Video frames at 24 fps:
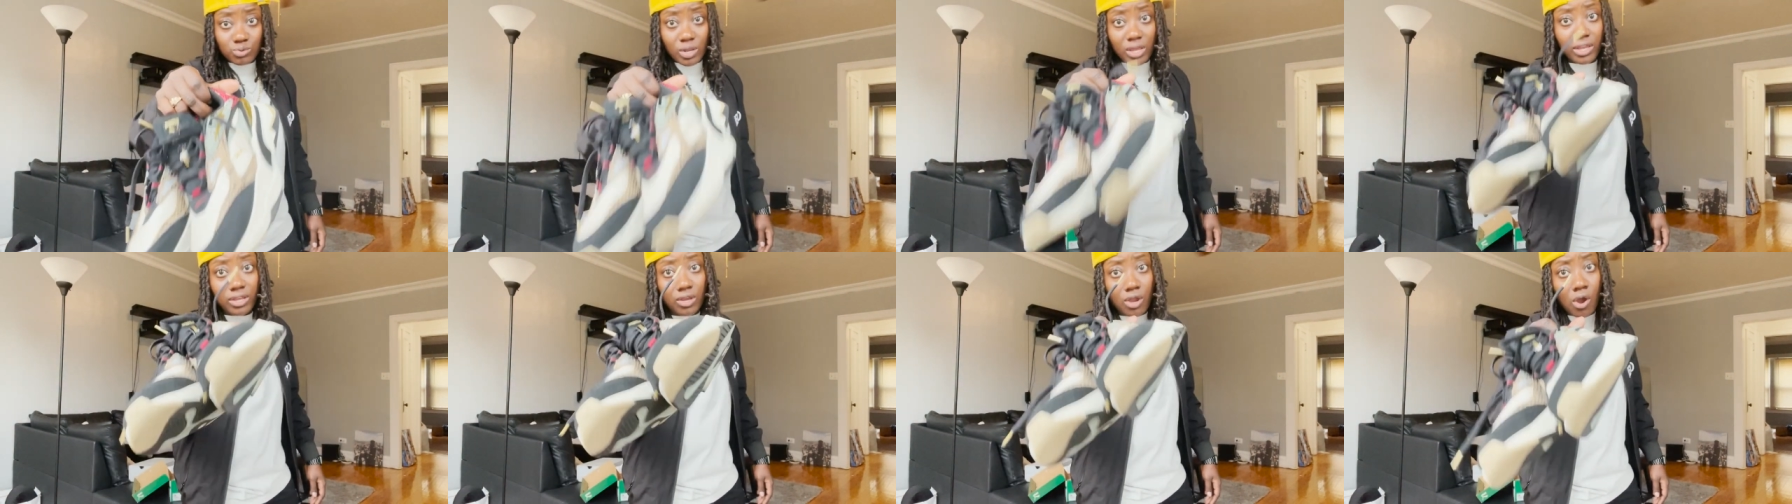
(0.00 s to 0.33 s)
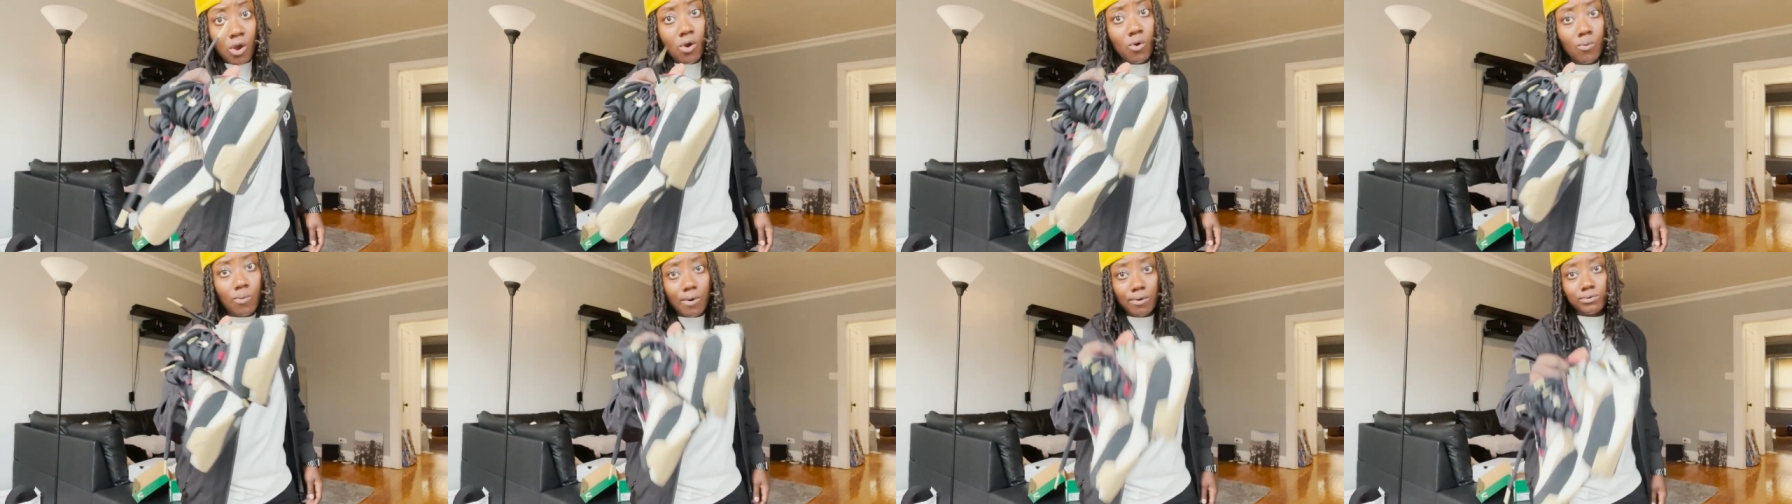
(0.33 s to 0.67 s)
They
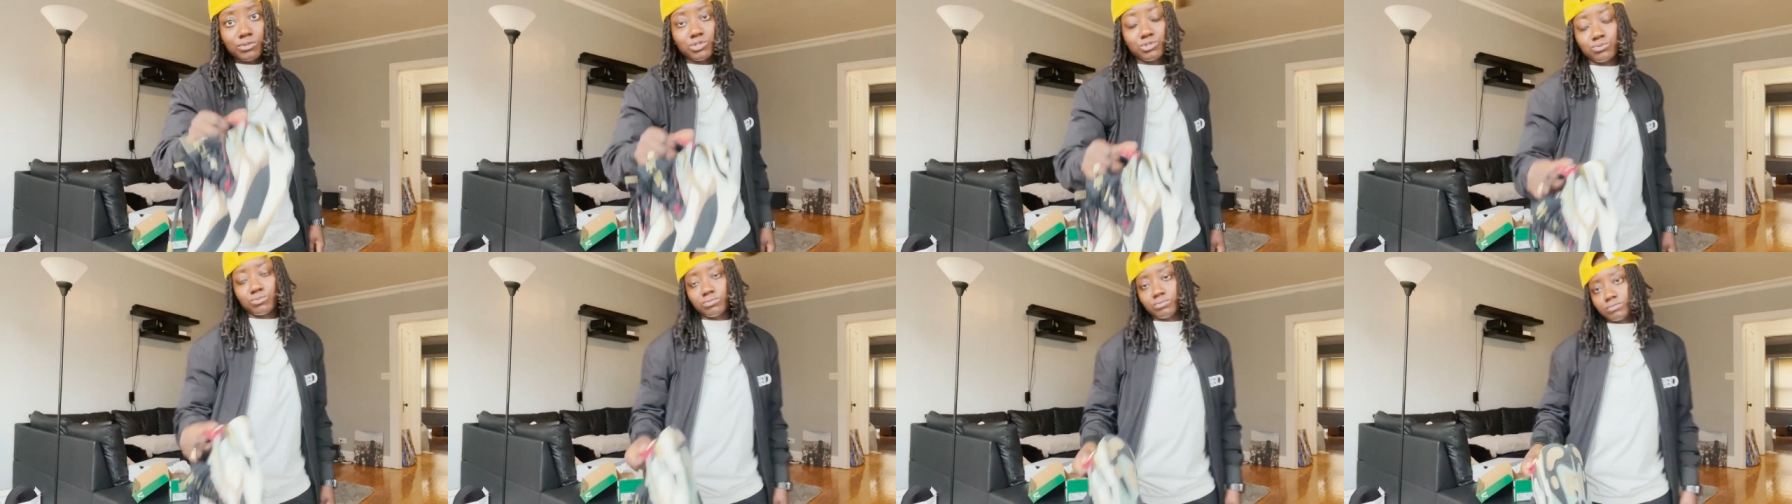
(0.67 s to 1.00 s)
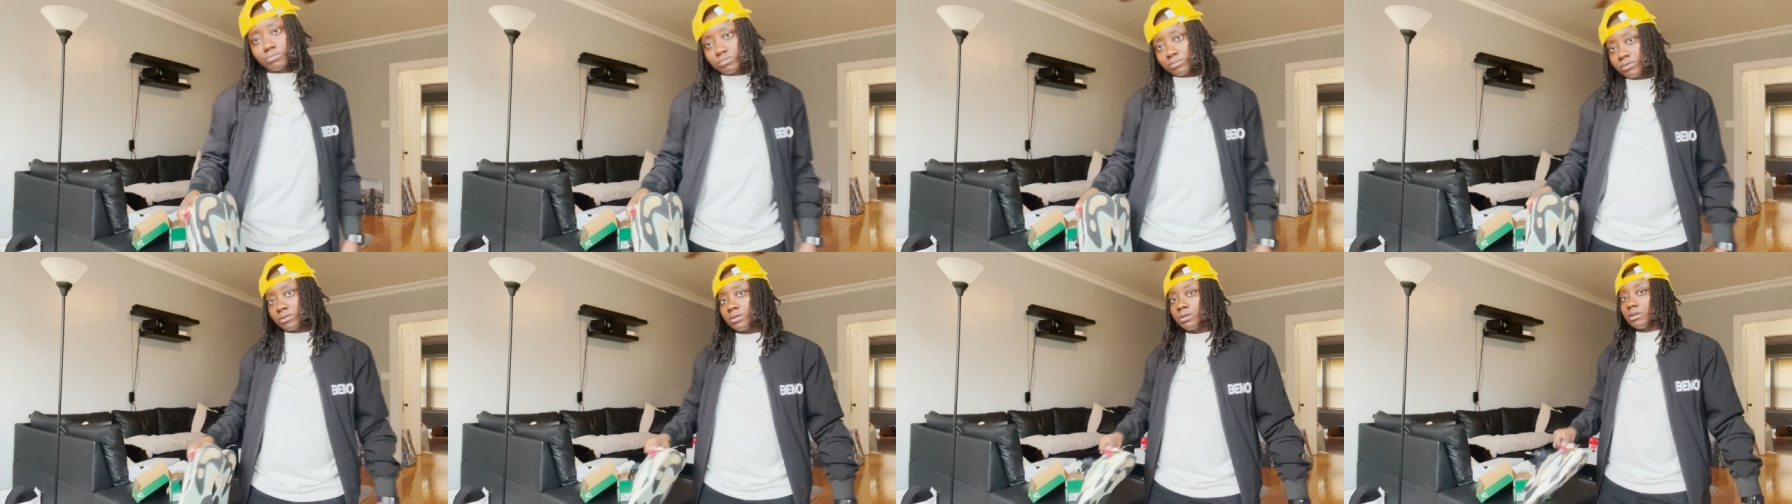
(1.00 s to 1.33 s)
gonna want
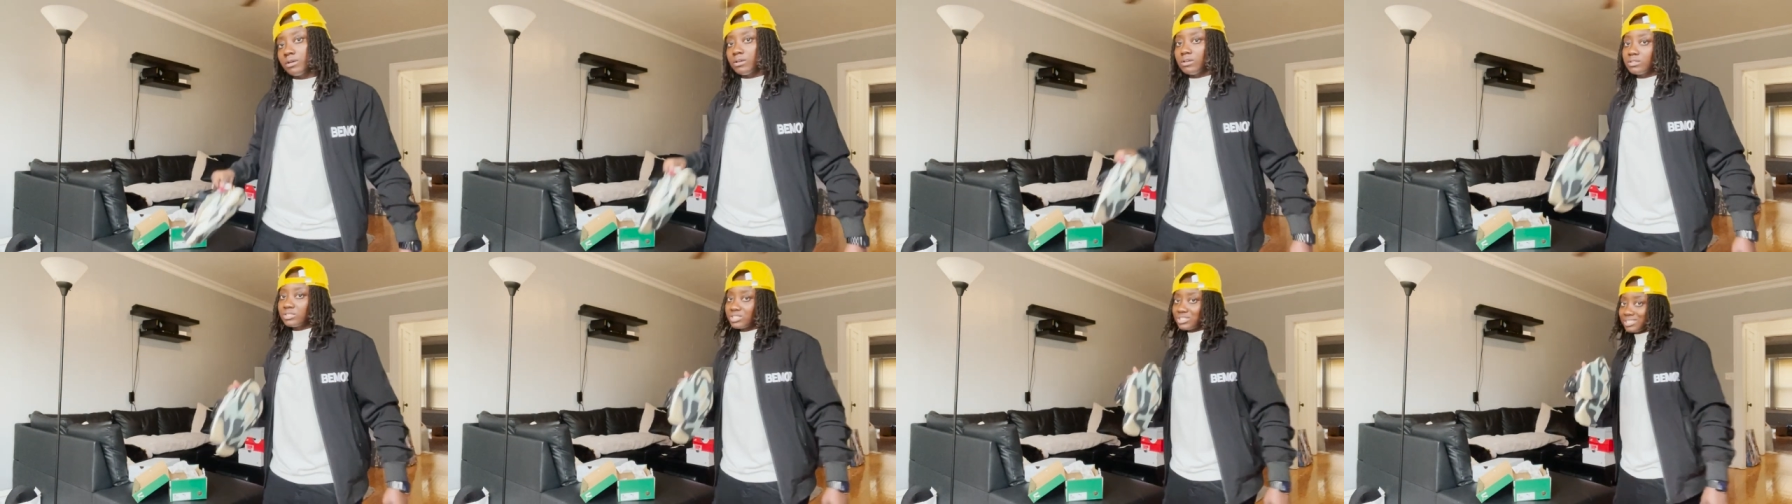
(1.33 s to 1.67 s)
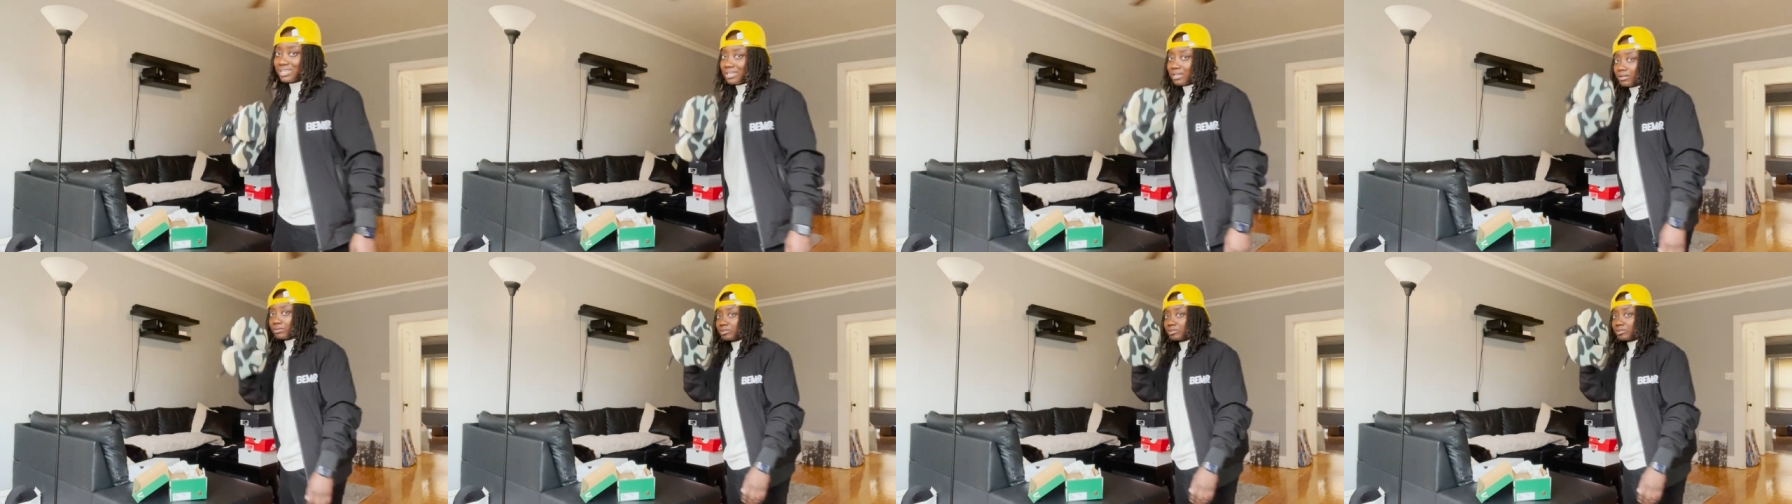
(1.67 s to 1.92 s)
you. Shout